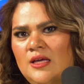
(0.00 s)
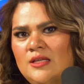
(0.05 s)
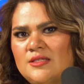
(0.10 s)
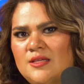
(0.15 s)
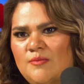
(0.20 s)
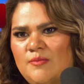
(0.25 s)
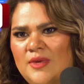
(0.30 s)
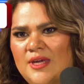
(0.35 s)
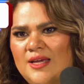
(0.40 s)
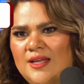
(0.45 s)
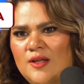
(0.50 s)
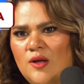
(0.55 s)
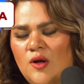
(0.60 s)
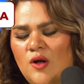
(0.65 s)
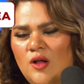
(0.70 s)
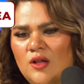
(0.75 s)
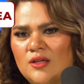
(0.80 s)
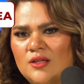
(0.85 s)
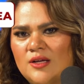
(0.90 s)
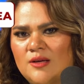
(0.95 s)
to me, it
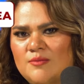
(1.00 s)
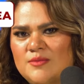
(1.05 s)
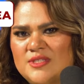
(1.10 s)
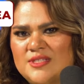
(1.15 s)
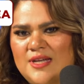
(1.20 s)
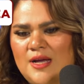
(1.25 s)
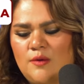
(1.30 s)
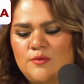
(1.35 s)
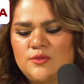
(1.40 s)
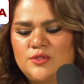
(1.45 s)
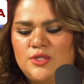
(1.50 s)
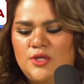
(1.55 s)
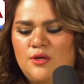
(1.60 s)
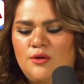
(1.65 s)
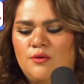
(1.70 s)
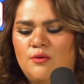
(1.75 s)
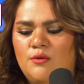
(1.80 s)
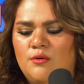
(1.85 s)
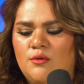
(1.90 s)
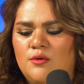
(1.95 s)
all comes down
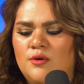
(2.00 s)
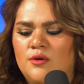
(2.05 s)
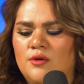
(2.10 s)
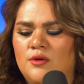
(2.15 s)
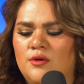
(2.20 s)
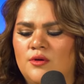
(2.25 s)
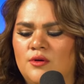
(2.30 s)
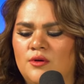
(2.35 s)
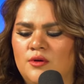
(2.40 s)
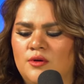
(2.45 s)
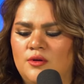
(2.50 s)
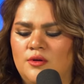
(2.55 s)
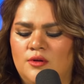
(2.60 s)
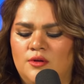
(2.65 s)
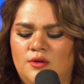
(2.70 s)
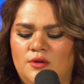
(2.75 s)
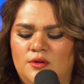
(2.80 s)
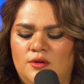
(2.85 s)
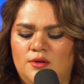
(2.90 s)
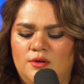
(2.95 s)
to
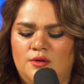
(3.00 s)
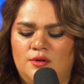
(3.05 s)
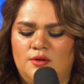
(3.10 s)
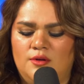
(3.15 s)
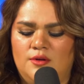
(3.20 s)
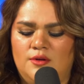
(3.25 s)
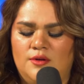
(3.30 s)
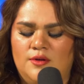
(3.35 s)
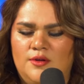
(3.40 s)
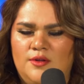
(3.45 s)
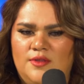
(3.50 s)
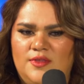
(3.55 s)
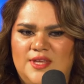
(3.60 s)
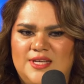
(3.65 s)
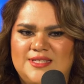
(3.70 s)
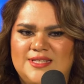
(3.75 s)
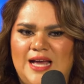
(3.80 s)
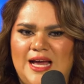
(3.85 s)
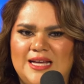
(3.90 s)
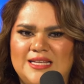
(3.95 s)

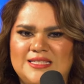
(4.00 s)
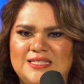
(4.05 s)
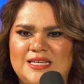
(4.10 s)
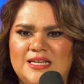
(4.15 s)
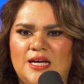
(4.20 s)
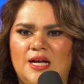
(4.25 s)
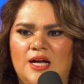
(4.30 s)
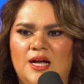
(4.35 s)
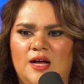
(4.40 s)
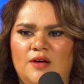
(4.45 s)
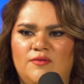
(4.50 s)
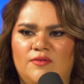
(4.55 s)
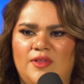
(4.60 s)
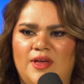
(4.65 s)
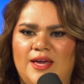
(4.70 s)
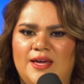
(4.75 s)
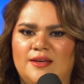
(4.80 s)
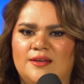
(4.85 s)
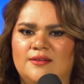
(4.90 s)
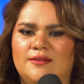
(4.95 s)
this idea of
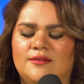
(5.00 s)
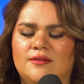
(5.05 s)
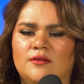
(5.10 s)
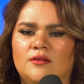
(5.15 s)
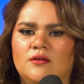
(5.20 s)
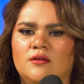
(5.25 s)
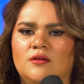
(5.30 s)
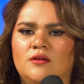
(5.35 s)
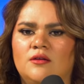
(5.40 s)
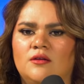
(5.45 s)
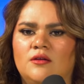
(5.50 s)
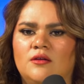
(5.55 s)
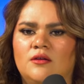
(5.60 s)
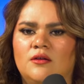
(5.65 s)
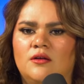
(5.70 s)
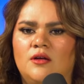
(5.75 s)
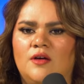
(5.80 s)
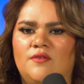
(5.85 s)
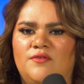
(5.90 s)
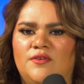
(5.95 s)
like
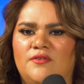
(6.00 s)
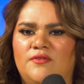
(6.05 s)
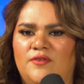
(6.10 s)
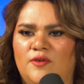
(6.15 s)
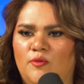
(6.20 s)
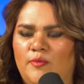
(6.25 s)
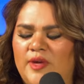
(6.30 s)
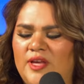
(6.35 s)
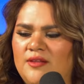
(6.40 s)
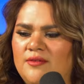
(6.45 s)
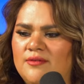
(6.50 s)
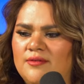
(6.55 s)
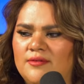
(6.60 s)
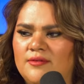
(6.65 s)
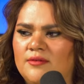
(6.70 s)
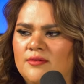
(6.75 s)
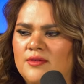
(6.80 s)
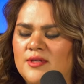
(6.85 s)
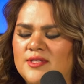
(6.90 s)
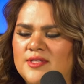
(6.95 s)
a
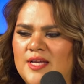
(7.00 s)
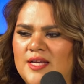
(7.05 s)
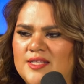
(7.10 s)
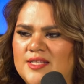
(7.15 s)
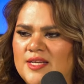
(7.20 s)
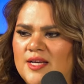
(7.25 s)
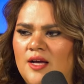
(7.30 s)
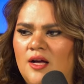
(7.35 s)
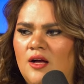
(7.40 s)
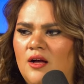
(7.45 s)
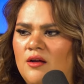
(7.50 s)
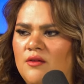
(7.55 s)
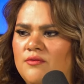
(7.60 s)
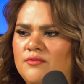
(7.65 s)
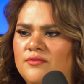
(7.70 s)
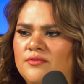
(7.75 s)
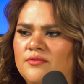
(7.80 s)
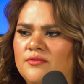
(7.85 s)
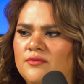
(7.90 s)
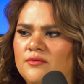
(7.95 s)
fulfillment, this idea
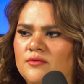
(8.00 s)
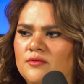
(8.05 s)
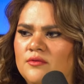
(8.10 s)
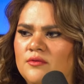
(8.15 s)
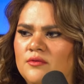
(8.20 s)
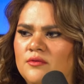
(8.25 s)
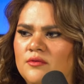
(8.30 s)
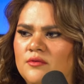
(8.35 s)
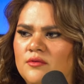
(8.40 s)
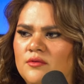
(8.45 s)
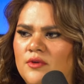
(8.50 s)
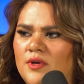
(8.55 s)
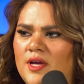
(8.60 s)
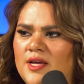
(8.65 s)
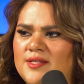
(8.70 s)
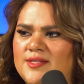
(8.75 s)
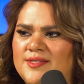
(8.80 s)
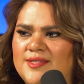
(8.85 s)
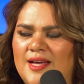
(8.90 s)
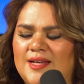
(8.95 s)
of
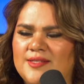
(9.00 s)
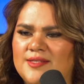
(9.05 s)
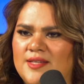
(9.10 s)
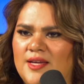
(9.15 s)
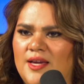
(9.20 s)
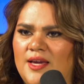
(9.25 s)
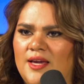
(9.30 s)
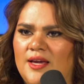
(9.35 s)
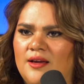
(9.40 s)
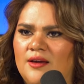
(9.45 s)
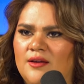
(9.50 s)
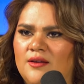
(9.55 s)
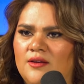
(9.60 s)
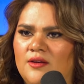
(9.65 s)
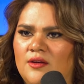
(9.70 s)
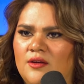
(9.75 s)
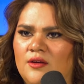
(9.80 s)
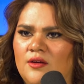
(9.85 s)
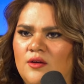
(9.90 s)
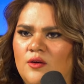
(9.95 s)
assessing
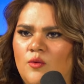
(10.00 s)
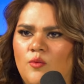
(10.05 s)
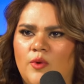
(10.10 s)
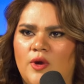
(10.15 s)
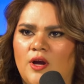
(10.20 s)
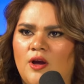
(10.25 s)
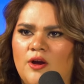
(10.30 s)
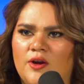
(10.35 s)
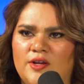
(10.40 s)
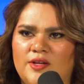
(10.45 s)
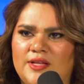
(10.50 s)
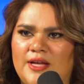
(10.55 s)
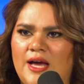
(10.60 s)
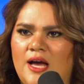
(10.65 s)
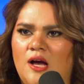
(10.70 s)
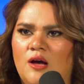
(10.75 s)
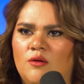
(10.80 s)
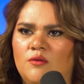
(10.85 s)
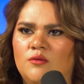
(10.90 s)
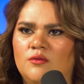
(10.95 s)
where are you
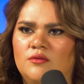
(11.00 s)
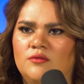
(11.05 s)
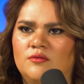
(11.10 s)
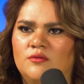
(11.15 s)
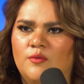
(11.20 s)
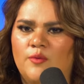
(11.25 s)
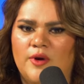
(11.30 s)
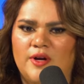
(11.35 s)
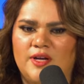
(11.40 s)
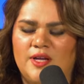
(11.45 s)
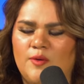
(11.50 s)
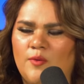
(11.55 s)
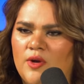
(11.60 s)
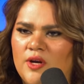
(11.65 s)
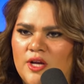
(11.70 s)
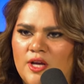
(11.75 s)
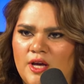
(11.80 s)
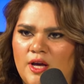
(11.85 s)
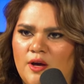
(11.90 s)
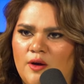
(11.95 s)
now? Where do you
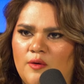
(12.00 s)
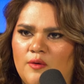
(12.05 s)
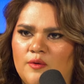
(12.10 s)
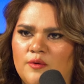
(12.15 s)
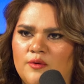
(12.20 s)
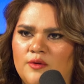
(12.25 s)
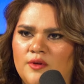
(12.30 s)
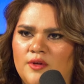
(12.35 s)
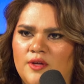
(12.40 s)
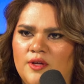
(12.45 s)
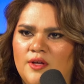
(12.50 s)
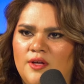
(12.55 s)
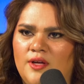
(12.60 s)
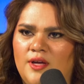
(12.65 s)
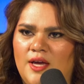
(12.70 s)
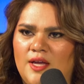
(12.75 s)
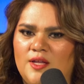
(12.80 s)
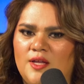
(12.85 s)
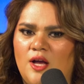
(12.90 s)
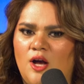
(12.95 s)
want to go?
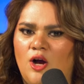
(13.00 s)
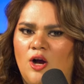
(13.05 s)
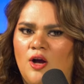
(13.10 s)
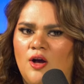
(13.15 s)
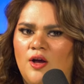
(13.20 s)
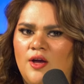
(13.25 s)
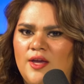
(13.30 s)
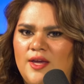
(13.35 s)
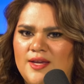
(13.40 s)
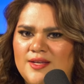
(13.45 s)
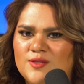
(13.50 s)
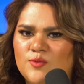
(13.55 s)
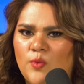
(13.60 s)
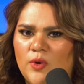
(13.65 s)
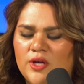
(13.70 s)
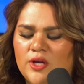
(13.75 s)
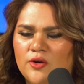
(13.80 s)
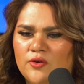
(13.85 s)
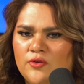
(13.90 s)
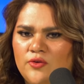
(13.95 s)
And is
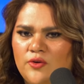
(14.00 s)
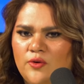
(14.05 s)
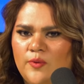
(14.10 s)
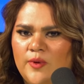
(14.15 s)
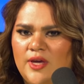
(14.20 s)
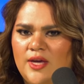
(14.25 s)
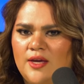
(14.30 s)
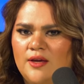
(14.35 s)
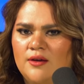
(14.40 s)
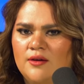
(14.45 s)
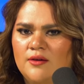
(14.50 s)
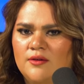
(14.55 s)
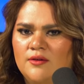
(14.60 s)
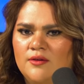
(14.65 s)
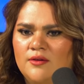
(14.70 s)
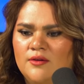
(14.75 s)
what you're doing